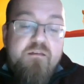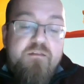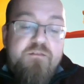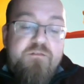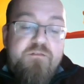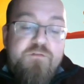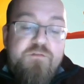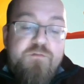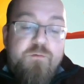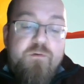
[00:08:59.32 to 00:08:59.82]

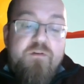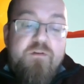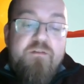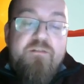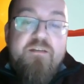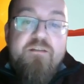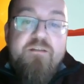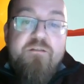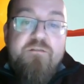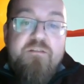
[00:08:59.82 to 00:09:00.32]
Social
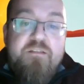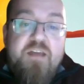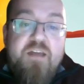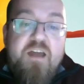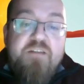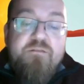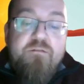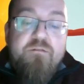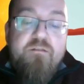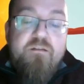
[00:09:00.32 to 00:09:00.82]
workers can use
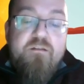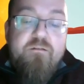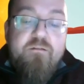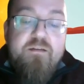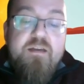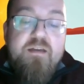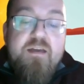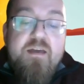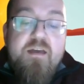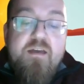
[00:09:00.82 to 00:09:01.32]
attachment
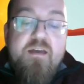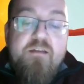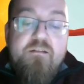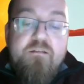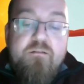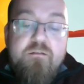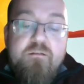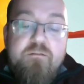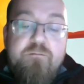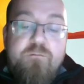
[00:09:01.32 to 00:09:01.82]
theory
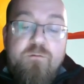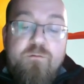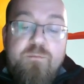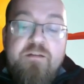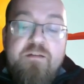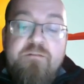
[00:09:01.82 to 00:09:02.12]
to inform